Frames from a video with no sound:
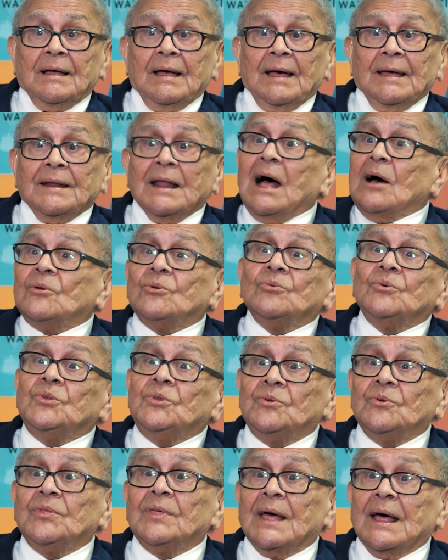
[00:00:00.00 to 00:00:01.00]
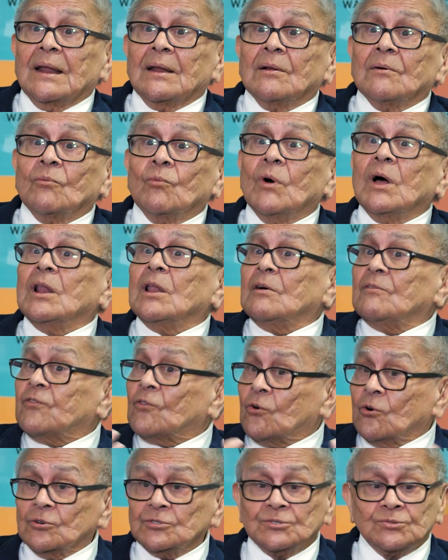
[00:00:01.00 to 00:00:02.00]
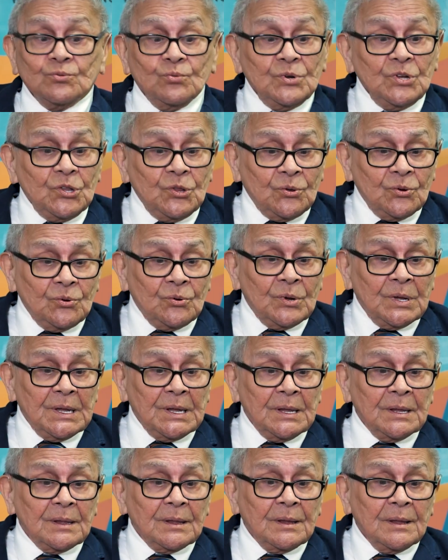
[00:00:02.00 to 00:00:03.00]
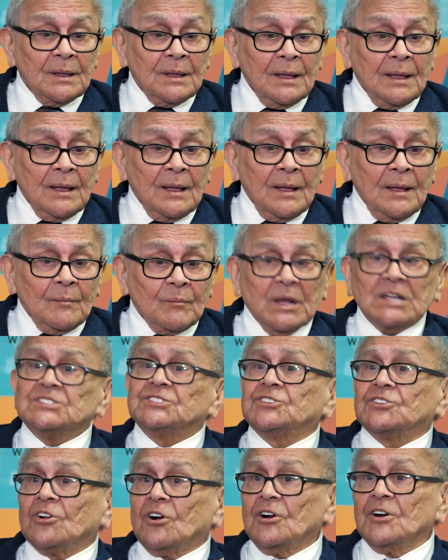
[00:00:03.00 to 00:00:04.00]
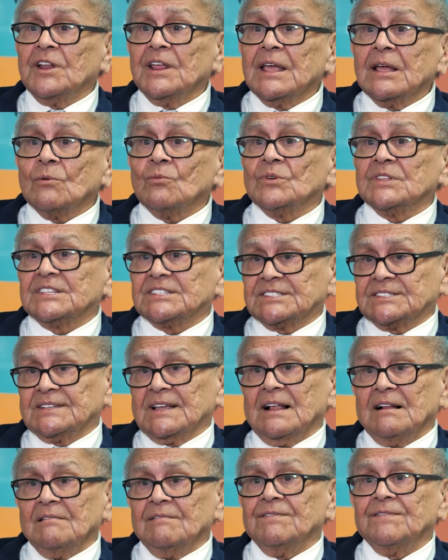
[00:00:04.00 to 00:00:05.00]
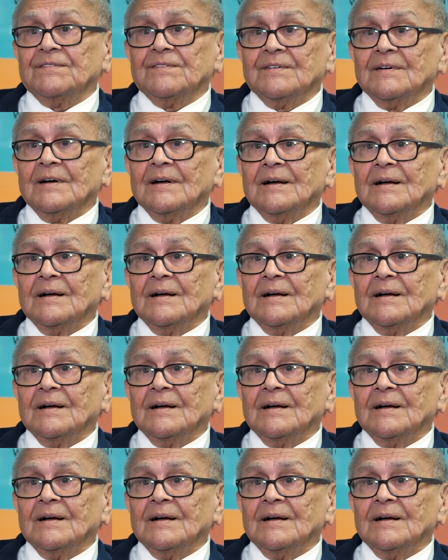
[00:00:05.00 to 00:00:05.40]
And how do we do that? Well, of course, we do it by starting with self.